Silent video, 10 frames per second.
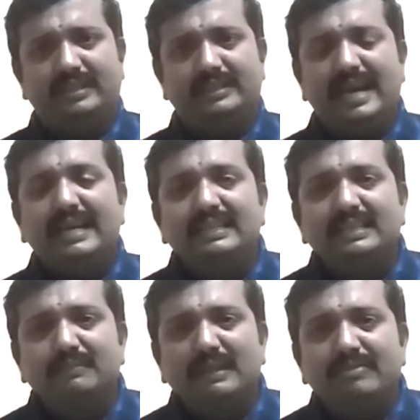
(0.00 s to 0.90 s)
And
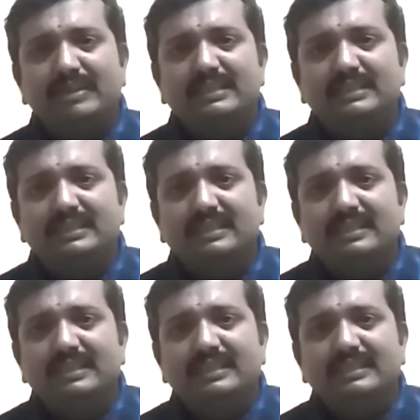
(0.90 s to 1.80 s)
that, my friends,
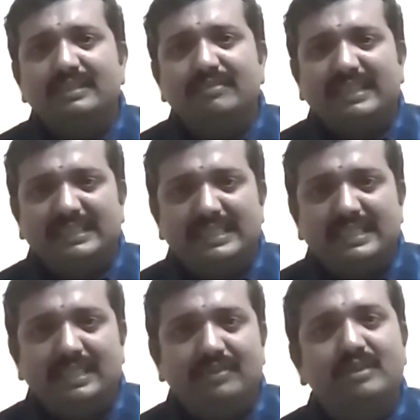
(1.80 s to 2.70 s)
is the
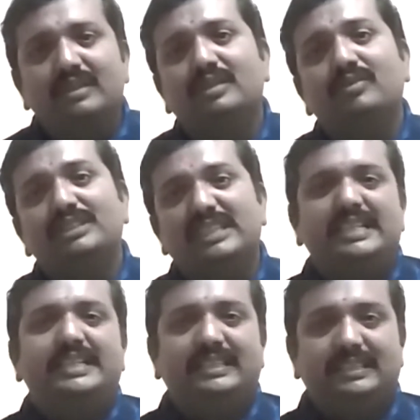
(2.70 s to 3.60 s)
fascinating world of
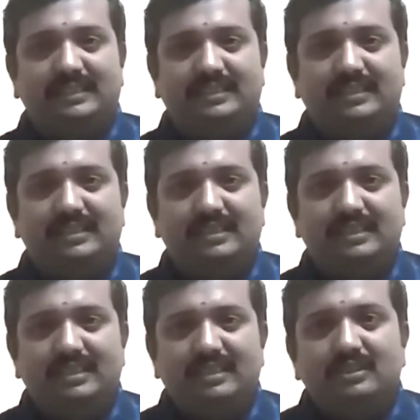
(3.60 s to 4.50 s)
genetics.
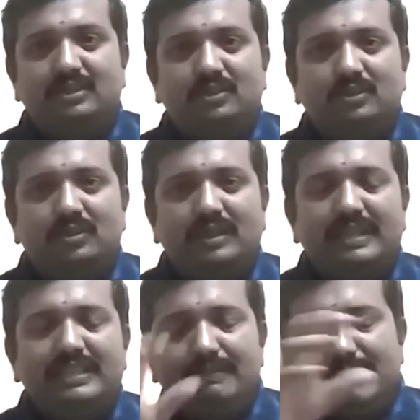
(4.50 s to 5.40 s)
So
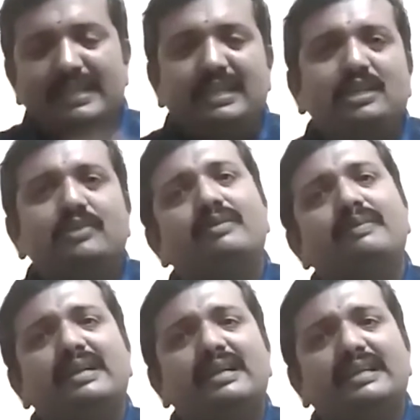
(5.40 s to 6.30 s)
in the beginning you will
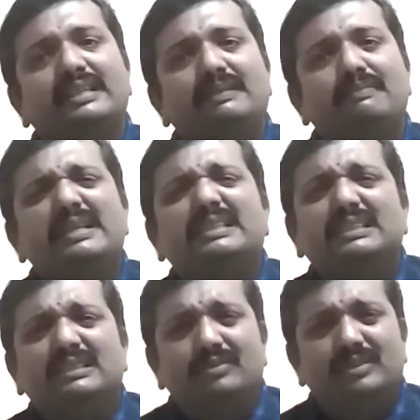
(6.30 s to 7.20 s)
be learning the
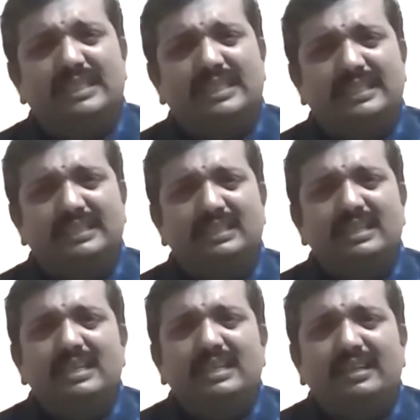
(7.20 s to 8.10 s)
basics of genetics,
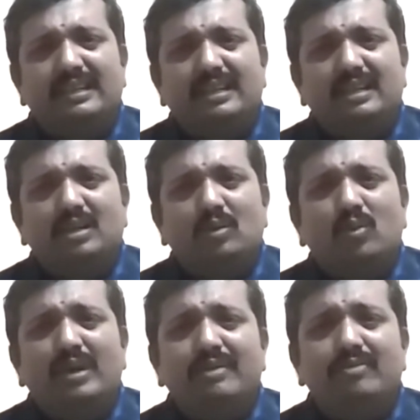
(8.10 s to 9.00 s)
like
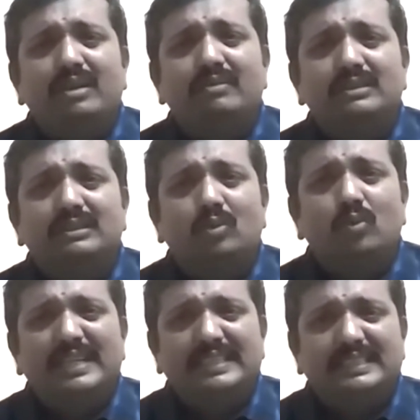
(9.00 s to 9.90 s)
why flowers are
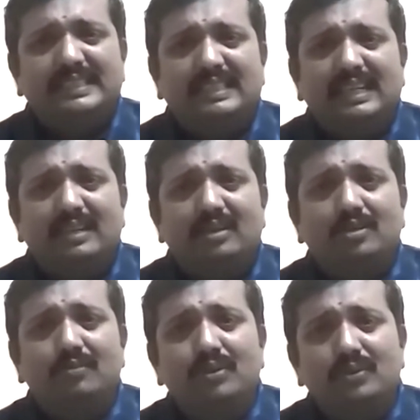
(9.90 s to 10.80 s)
white and
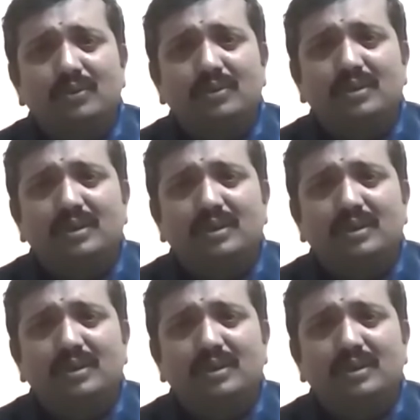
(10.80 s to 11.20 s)
not blue,